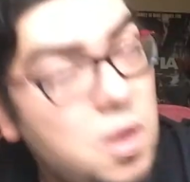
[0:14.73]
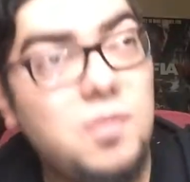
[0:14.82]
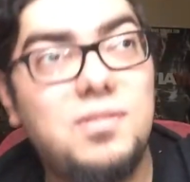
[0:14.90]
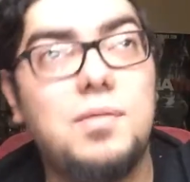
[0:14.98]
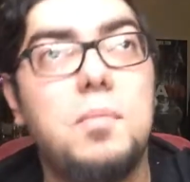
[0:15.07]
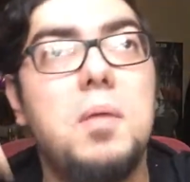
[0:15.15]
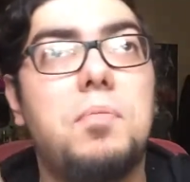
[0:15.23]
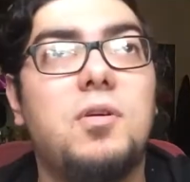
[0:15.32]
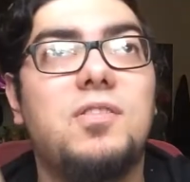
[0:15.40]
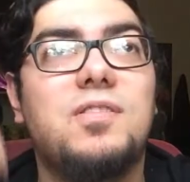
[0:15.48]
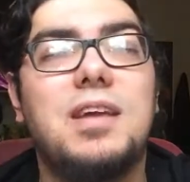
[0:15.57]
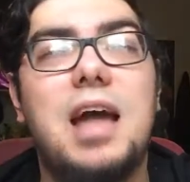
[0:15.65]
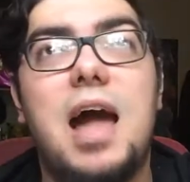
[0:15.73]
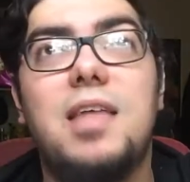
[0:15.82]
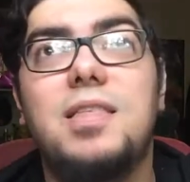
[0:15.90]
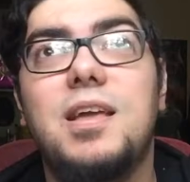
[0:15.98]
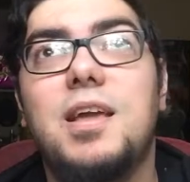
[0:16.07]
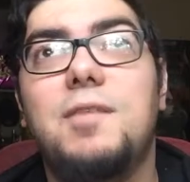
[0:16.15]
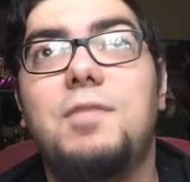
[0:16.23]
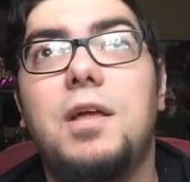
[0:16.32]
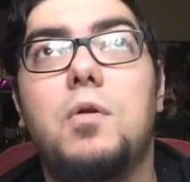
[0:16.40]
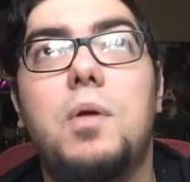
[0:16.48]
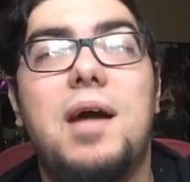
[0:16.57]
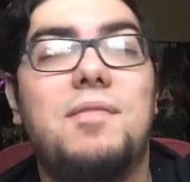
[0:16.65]
Well, to me personally, I think if
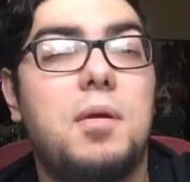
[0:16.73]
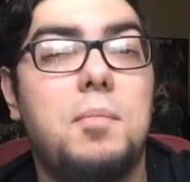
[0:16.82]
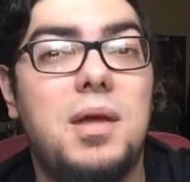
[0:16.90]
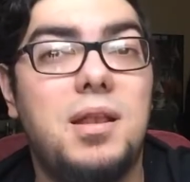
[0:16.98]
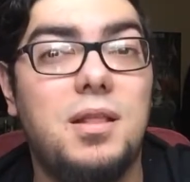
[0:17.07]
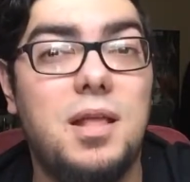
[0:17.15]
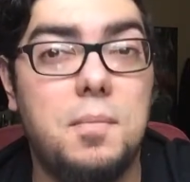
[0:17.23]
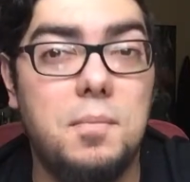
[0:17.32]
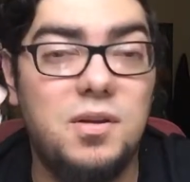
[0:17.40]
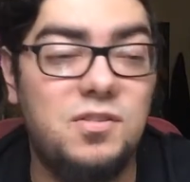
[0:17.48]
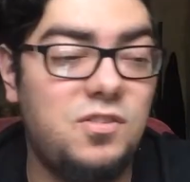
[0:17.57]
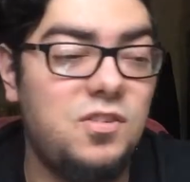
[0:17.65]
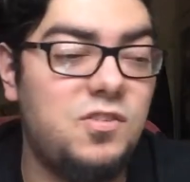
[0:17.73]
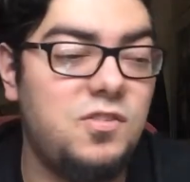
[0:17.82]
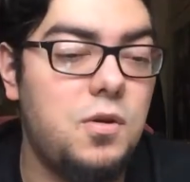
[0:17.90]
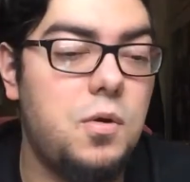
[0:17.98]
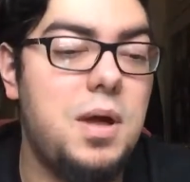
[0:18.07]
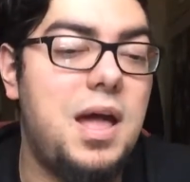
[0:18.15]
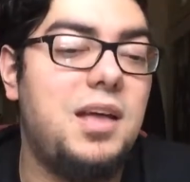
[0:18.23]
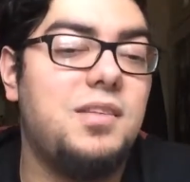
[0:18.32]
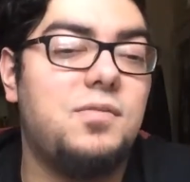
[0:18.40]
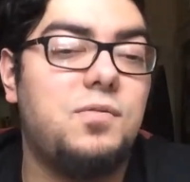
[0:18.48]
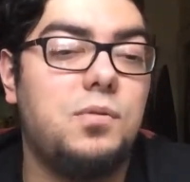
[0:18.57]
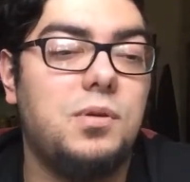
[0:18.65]
they don't have that much to show
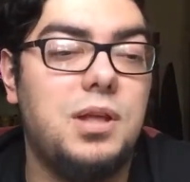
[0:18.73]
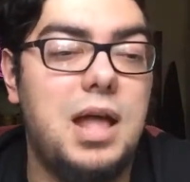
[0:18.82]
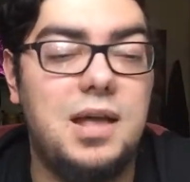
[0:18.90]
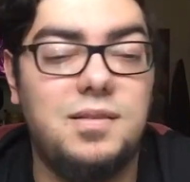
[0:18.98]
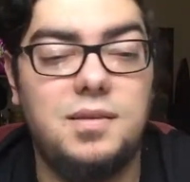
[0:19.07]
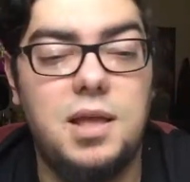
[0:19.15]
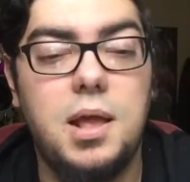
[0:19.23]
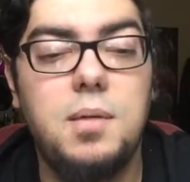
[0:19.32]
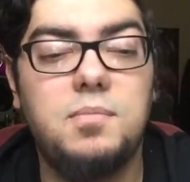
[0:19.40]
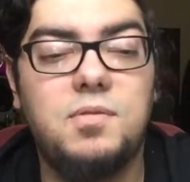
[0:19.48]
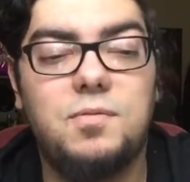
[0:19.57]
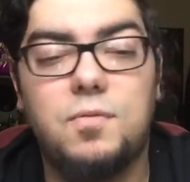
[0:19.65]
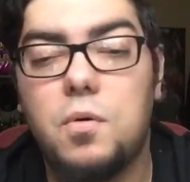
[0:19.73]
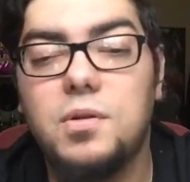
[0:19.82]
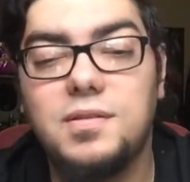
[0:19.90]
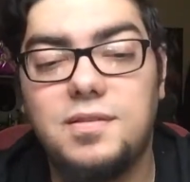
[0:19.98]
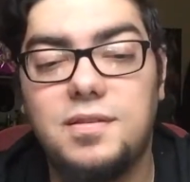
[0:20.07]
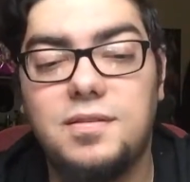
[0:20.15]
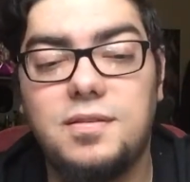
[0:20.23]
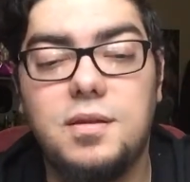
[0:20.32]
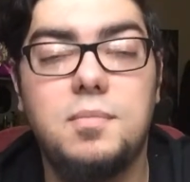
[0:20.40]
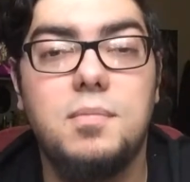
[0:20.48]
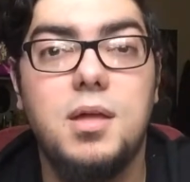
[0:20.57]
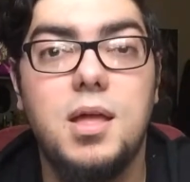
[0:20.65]
as games for the
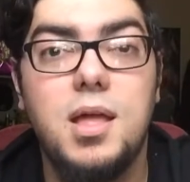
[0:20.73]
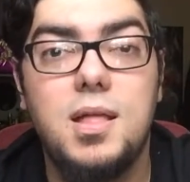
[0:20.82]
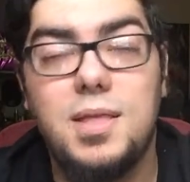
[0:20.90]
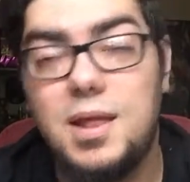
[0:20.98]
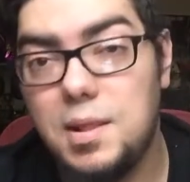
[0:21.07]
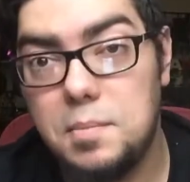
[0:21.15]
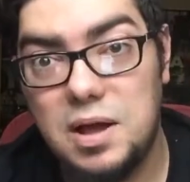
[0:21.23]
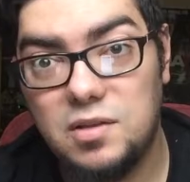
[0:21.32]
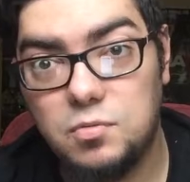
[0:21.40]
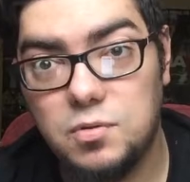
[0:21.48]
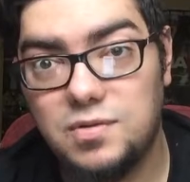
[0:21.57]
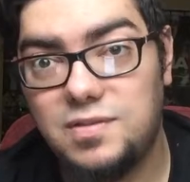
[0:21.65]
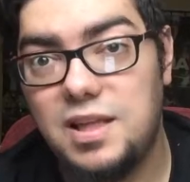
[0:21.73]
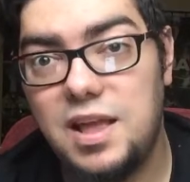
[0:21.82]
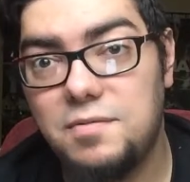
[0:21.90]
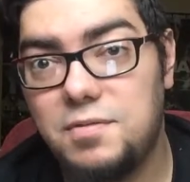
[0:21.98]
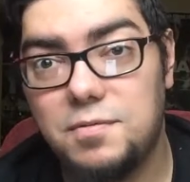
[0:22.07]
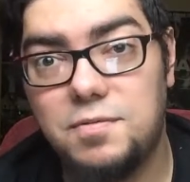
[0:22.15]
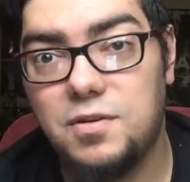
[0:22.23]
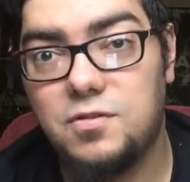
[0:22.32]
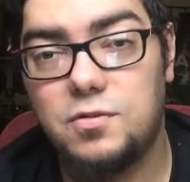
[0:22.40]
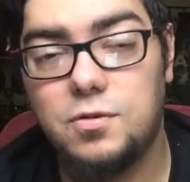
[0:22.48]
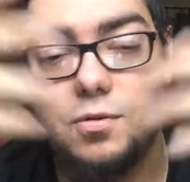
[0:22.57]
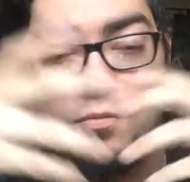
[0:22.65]
system, then they might as well save the
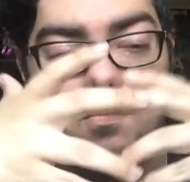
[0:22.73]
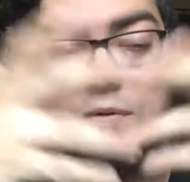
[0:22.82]
official